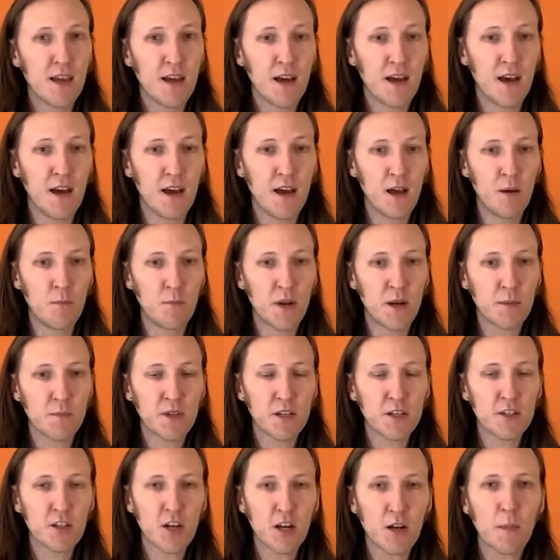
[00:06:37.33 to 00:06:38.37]
but I'm going
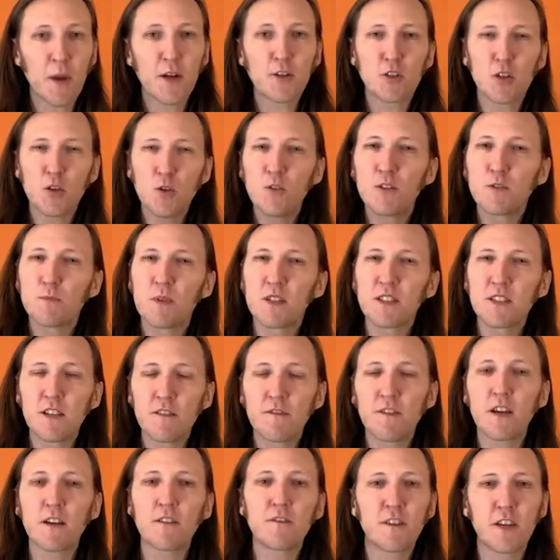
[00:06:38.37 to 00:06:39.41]
to talk about two
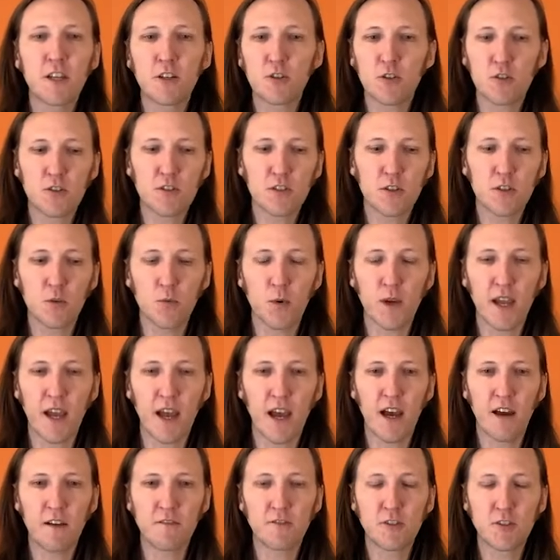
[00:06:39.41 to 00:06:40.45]
specific features that we
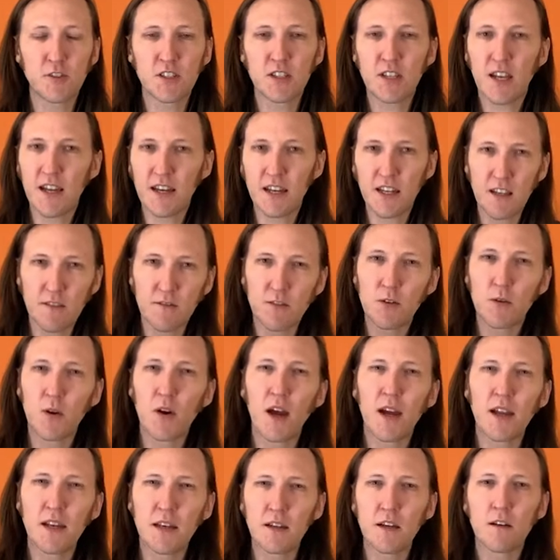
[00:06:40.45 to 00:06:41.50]
have just to kind of give you an
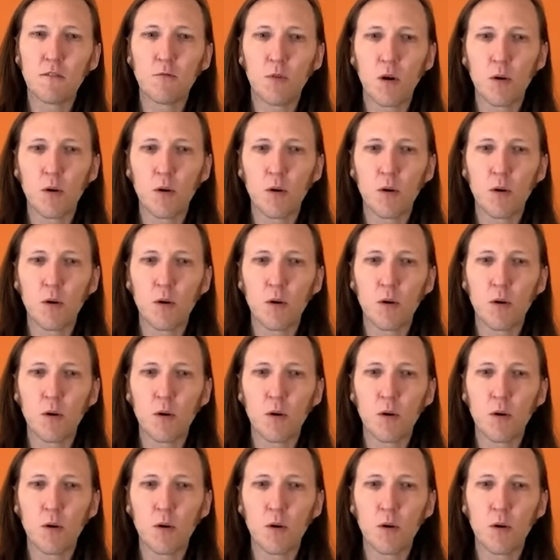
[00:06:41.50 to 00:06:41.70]
idea of